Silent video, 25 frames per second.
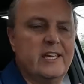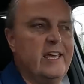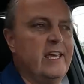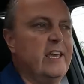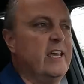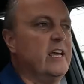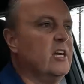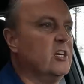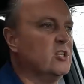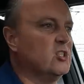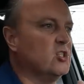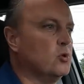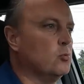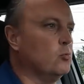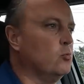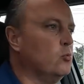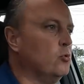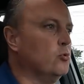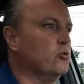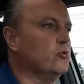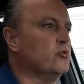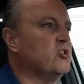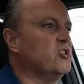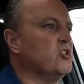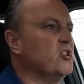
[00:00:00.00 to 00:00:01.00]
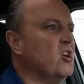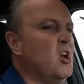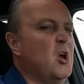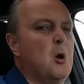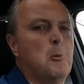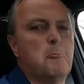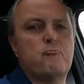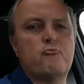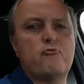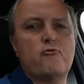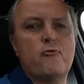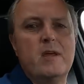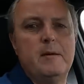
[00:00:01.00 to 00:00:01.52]
Kia towards
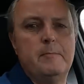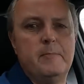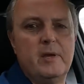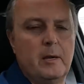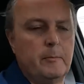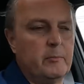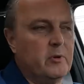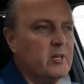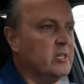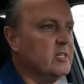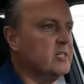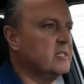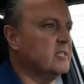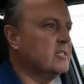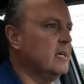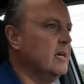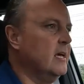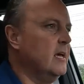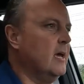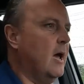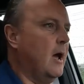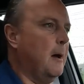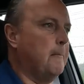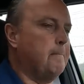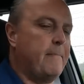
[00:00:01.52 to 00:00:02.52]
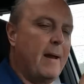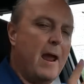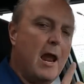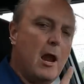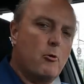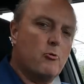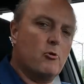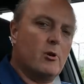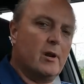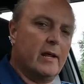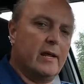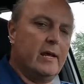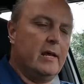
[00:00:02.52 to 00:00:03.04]
premiumness.
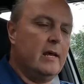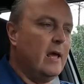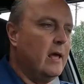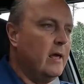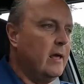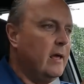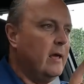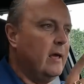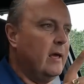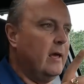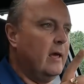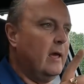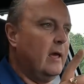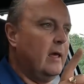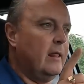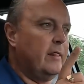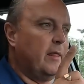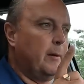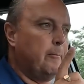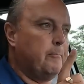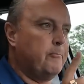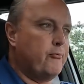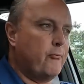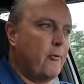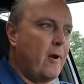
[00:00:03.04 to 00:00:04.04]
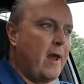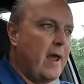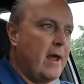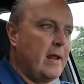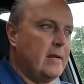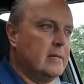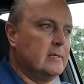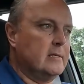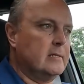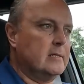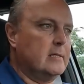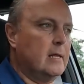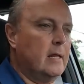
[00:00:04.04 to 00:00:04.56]
Apparently, the
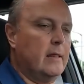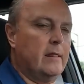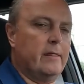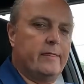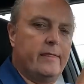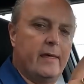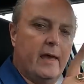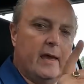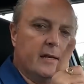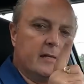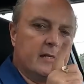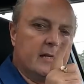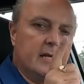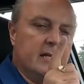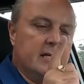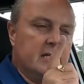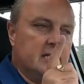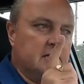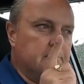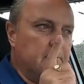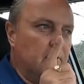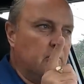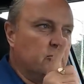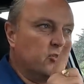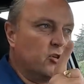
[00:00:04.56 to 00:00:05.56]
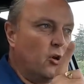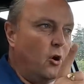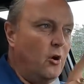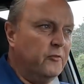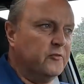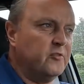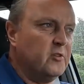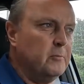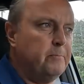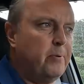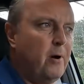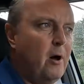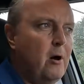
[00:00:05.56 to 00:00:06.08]
brand that is most
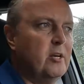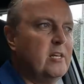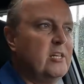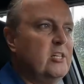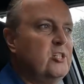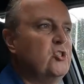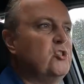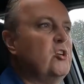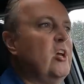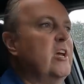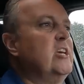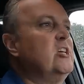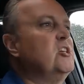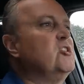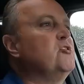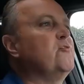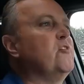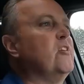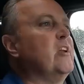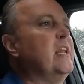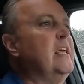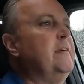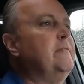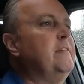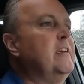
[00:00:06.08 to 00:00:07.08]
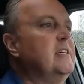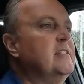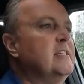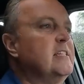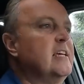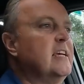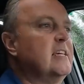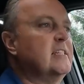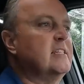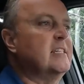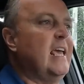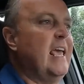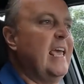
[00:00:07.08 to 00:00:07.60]
often part exchanged for an
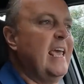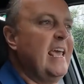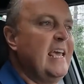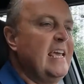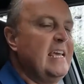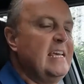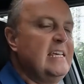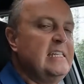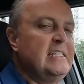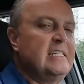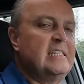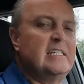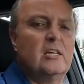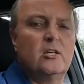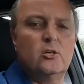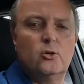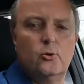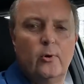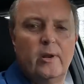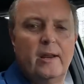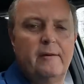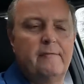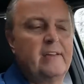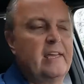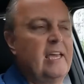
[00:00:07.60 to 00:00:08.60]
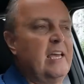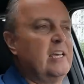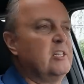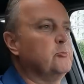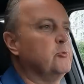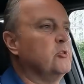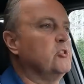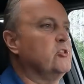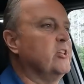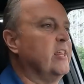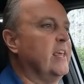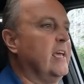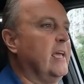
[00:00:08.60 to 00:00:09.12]
EV6 is, go on, have a guess,
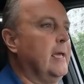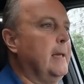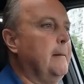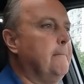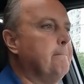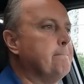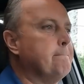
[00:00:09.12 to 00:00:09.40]
what do you think?